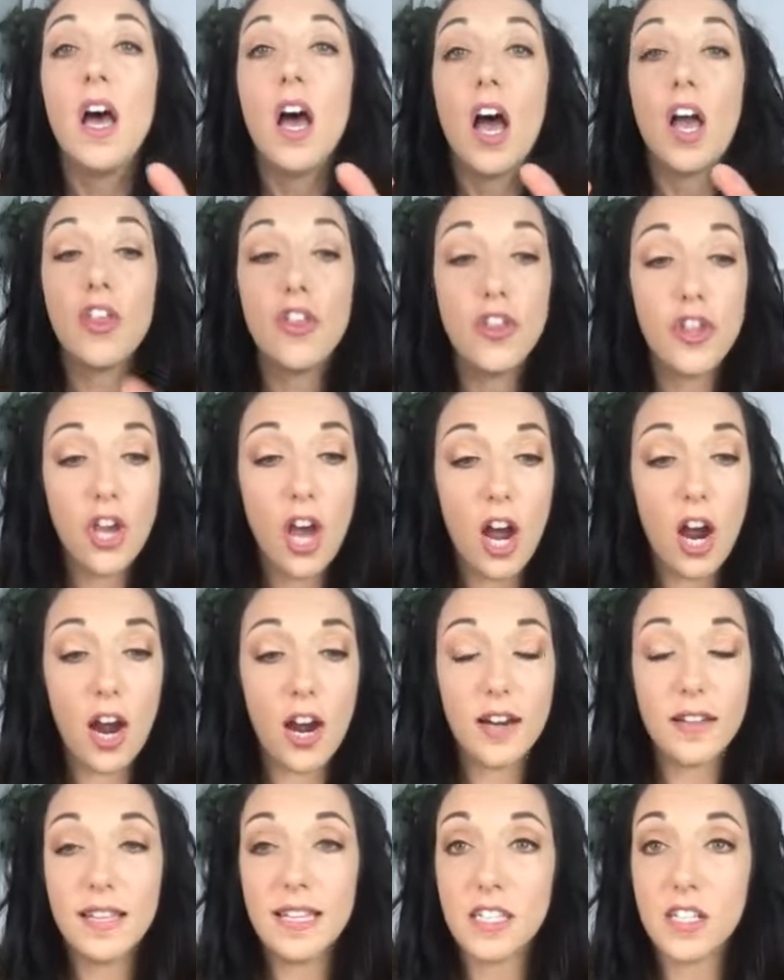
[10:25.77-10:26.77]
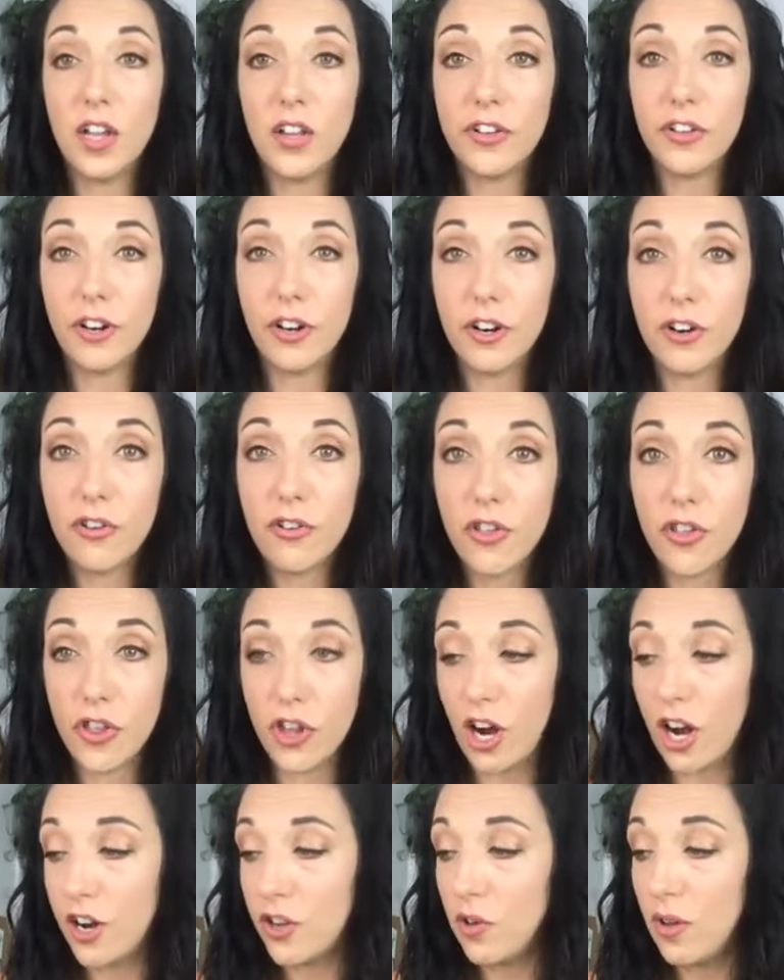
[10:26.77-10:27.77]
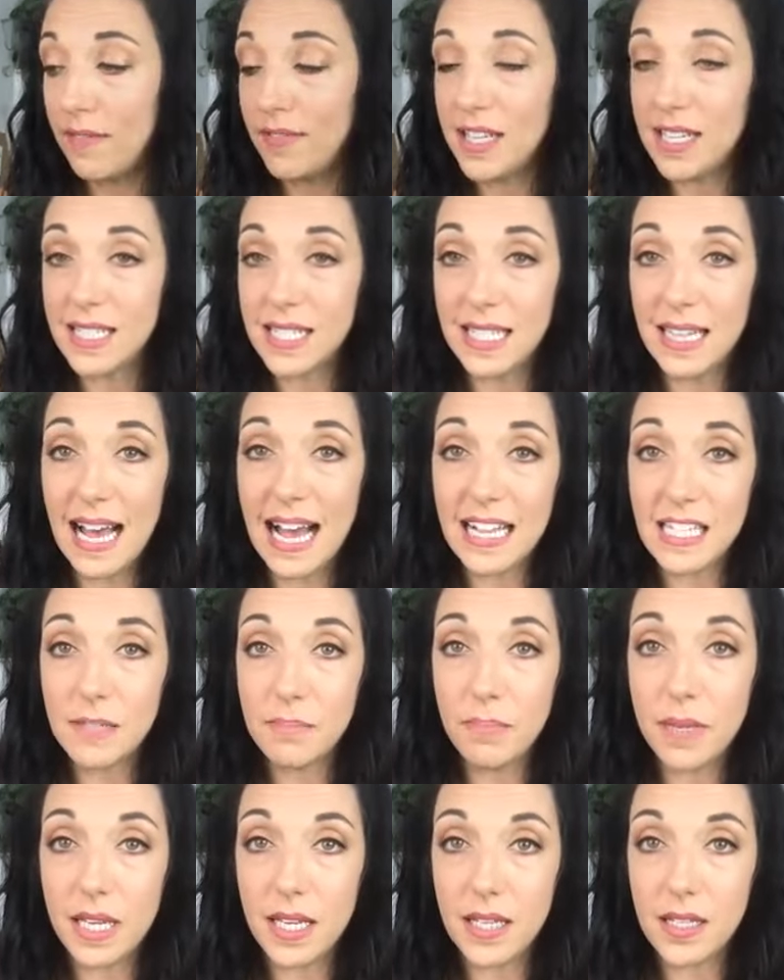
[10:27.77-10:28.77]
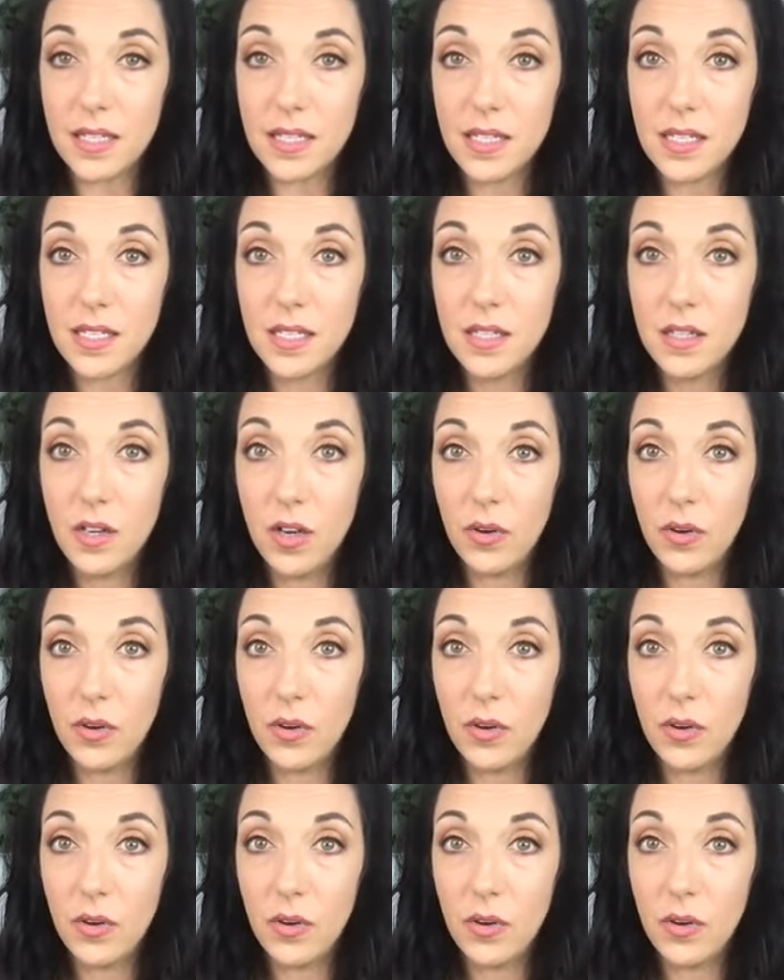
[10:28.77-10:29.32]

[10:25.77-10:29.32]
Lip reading: a jar that's called your urge jar, and you have these glass beads.